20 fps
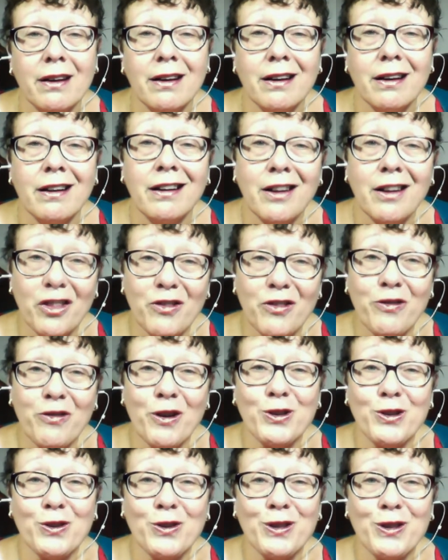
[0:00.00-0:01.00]
Another
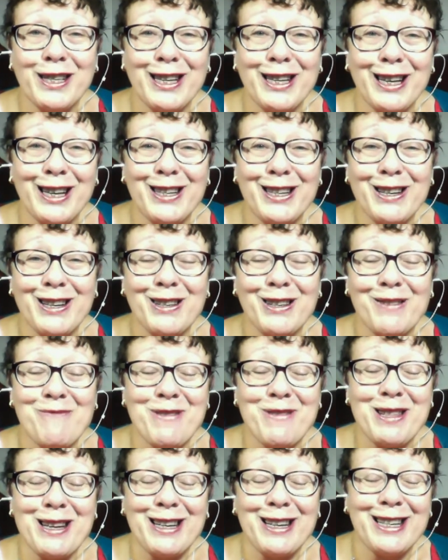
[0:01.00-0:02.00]
photo on the site shows him
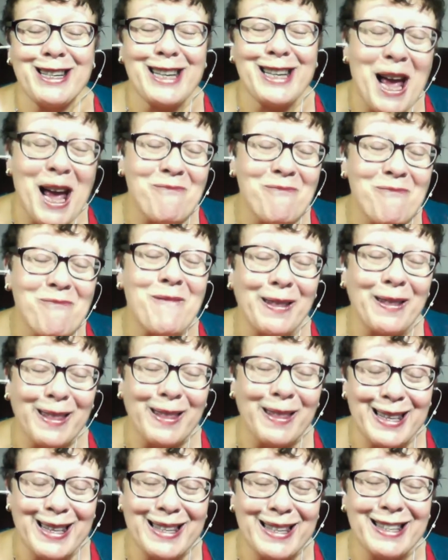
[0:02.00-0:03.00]
within 10
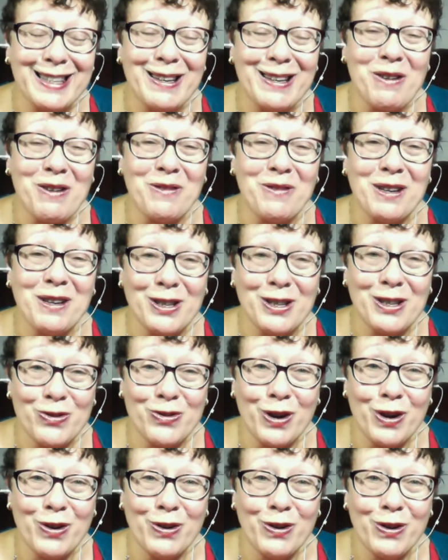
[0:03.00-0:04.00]
months of his
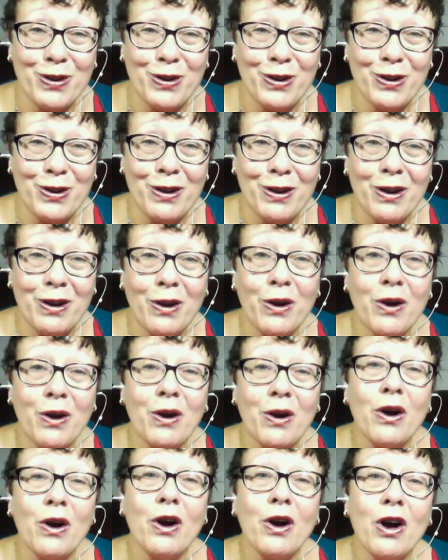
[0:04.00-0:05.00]
stroke
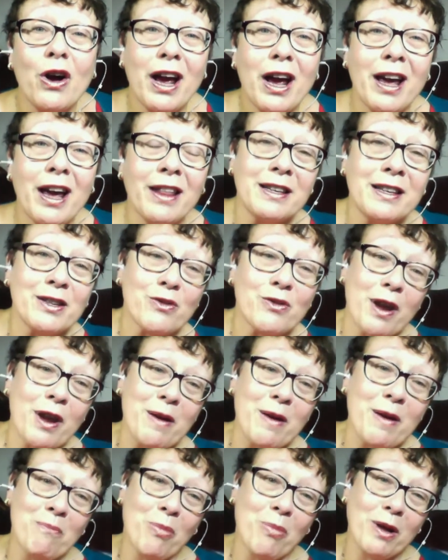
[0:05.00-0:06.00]
in this
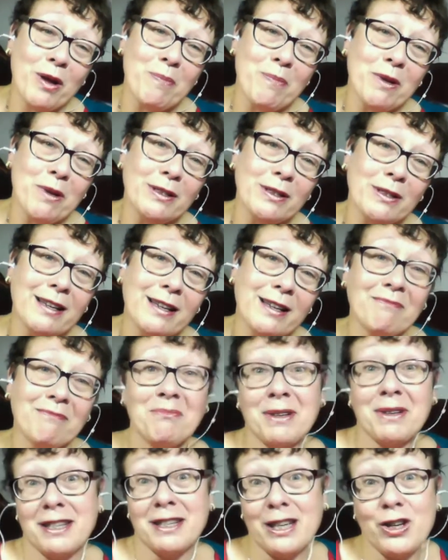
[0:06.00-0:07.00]
great bodybuilding
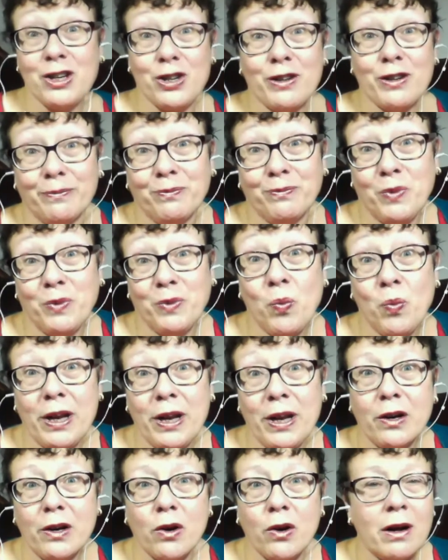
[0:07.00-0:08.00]
position,
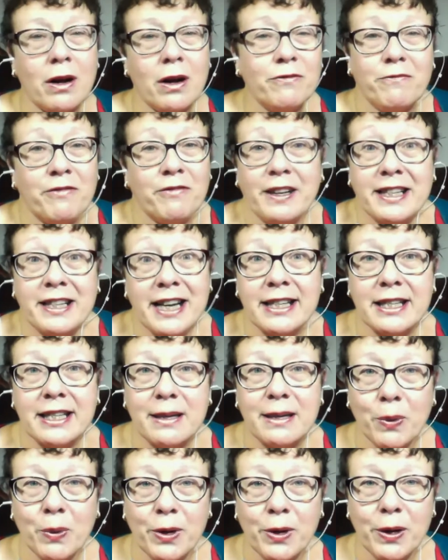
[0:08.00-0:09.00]
winning a
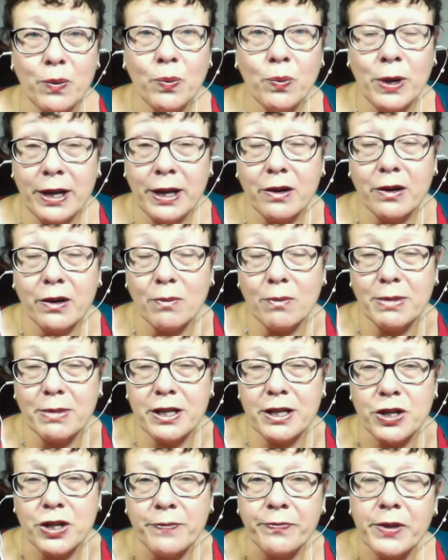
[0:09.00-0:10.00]
fantastic body, winning a
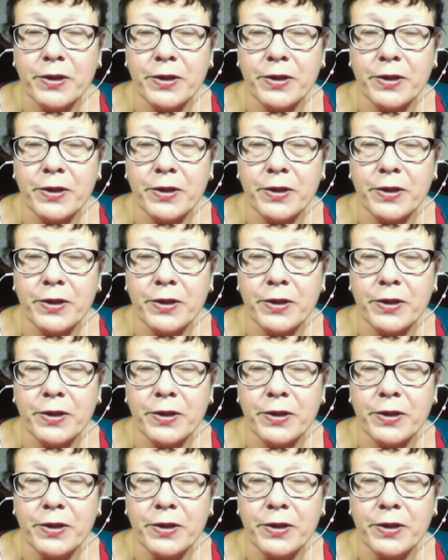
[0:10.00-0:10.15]
competition.